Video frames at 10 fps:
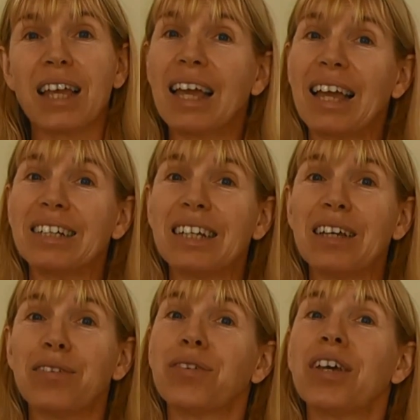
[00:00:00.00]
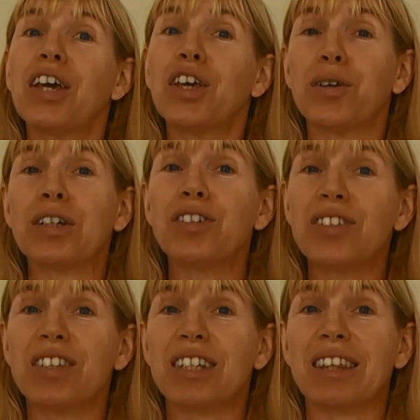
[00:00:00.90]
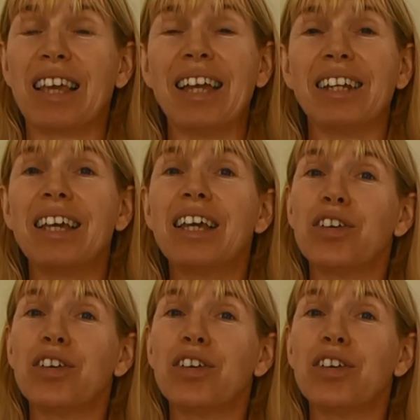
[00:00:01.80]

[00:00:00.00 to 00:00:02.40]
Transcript: And if you're interested in that,